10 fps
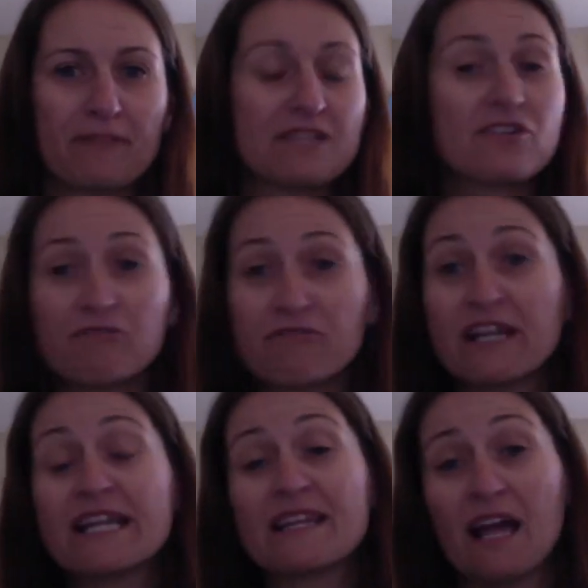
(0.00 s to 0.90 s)
so
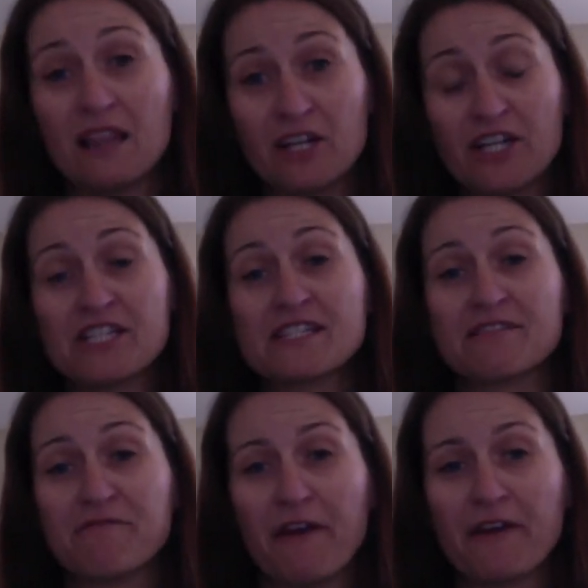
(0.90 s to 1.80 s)
really the alertness
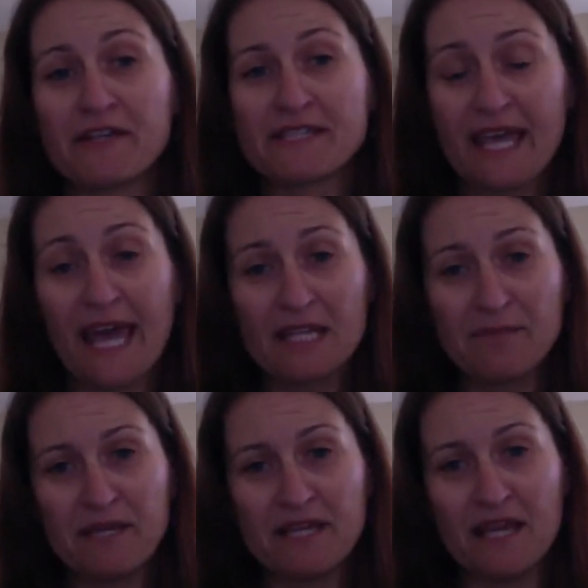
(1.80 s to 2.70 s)
and focus can
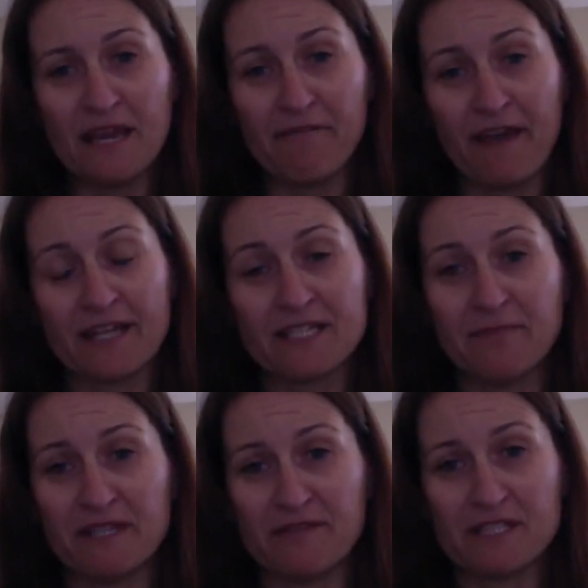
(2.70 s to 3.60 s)
be affected
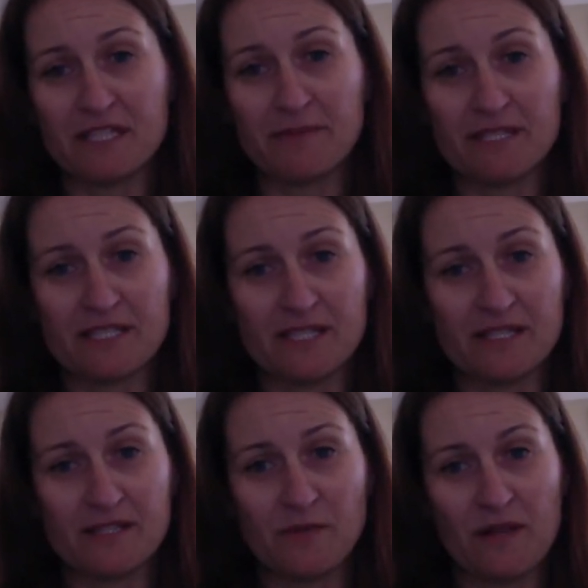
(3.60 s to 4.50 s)
by the vestibular
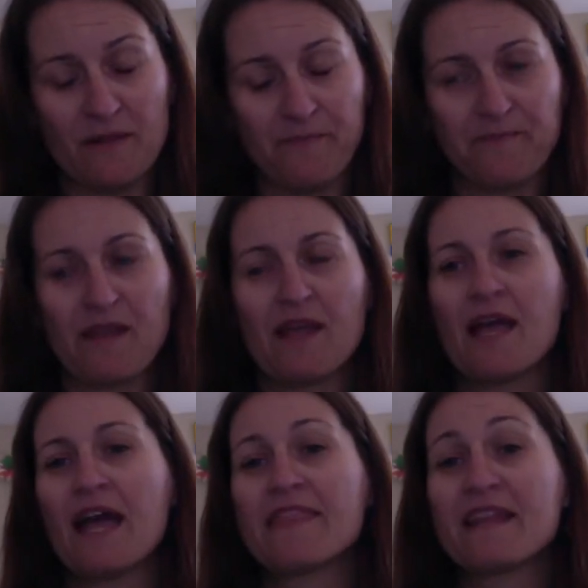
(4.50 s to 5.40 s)
sense as well.
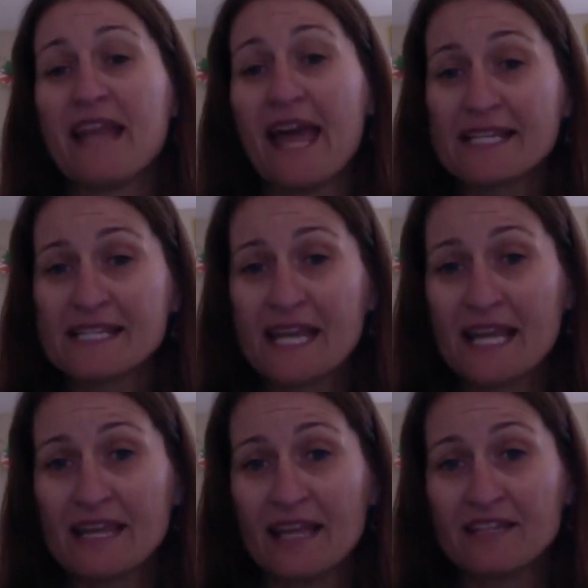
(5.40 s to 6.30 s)
The next
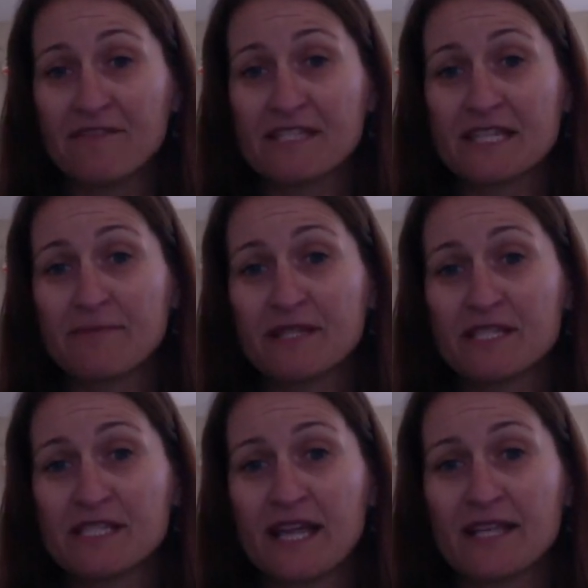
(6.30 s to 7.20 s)
thing that the vestibular
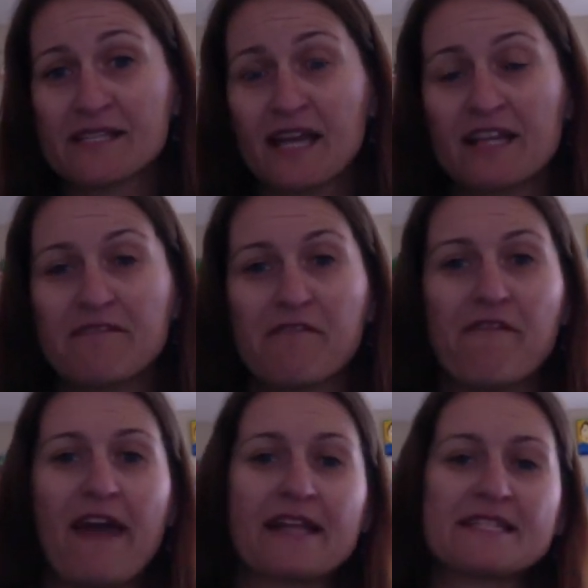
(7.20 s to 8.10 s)
sense kind of
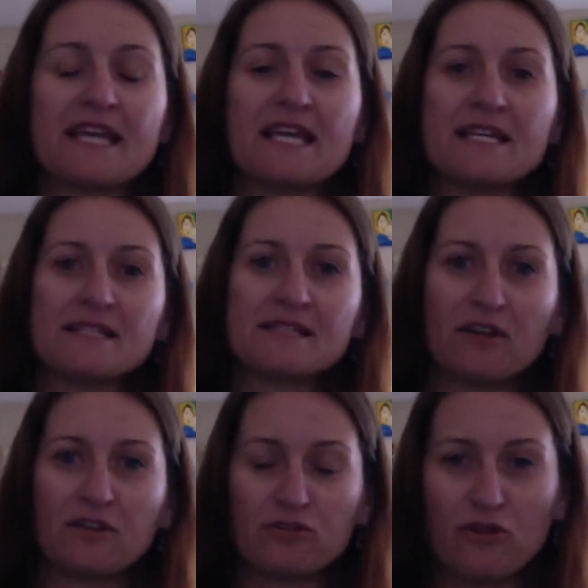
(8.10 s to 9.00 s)
affects is the
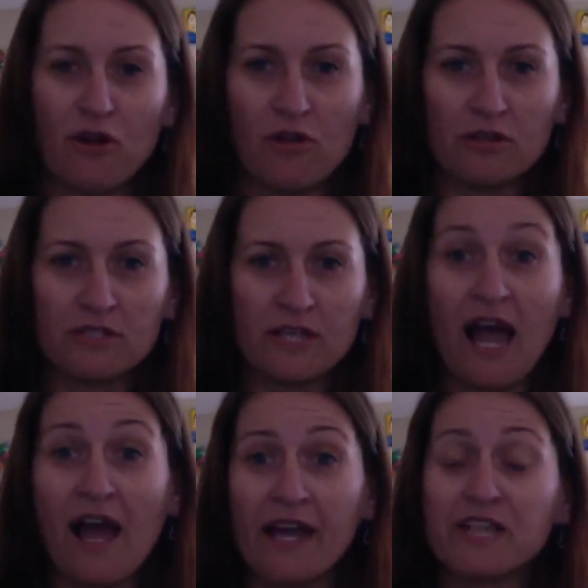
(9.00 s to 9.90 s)
controlled
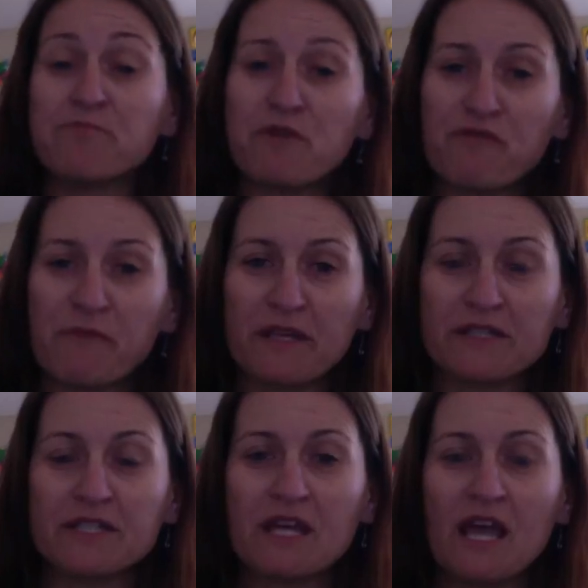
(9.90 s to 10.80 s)
eye
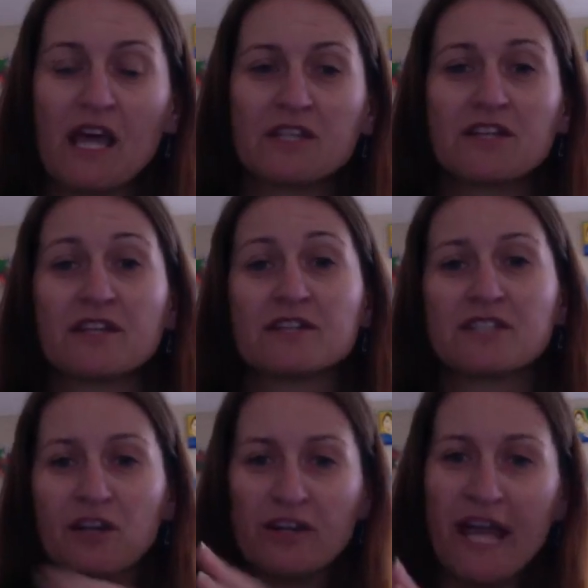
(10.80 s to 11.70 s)
movement. So there's a
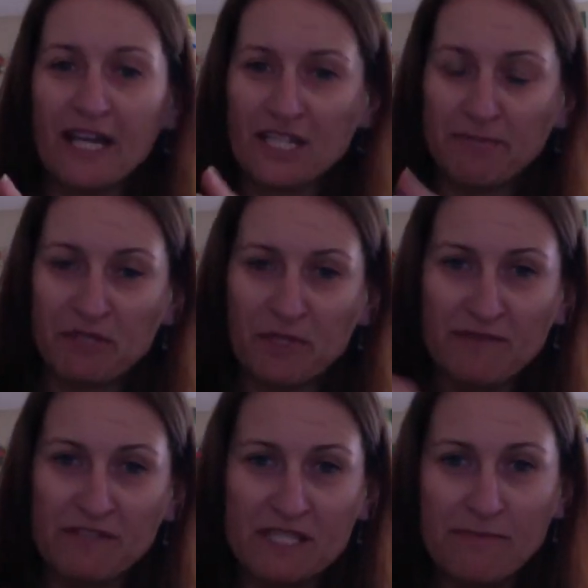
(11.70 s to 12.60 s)
connection between the
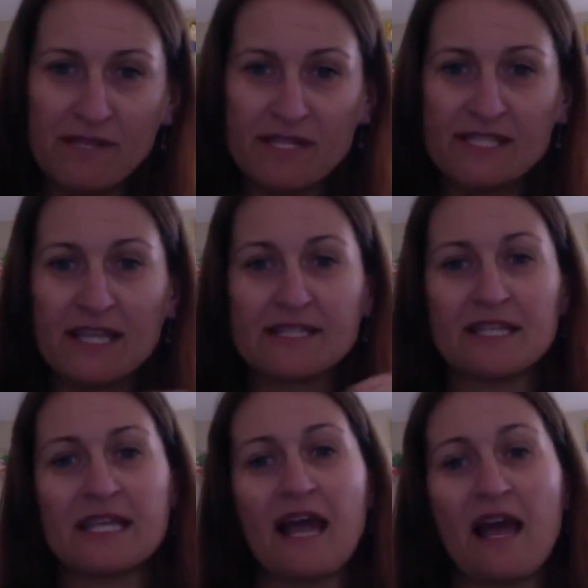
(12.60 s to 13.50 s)
vestibular sense
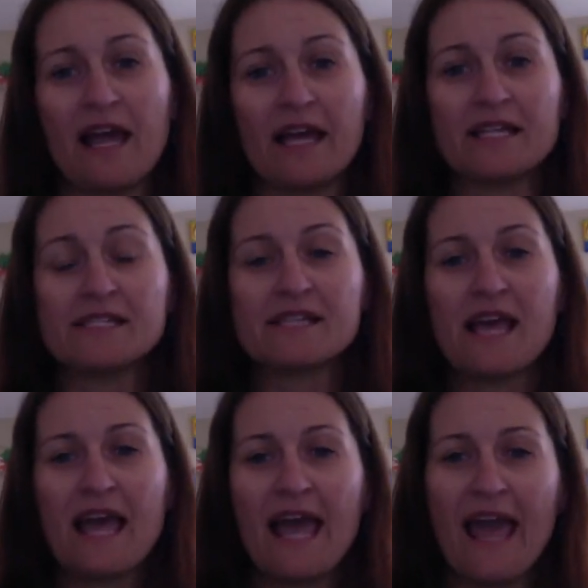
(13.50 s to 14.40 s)
and the eyes.
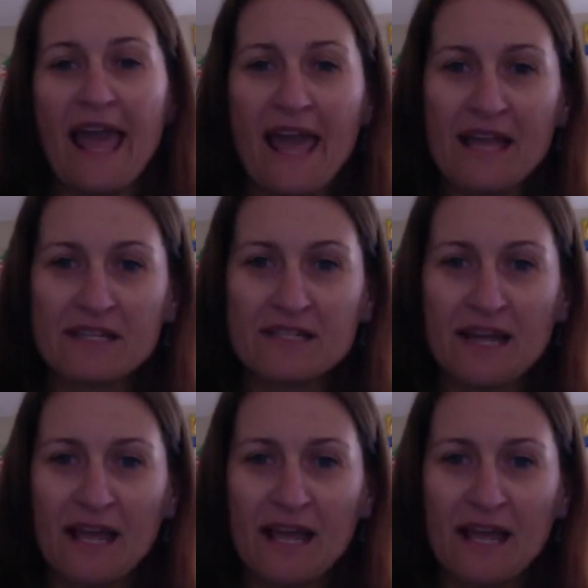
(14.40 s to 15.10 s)
And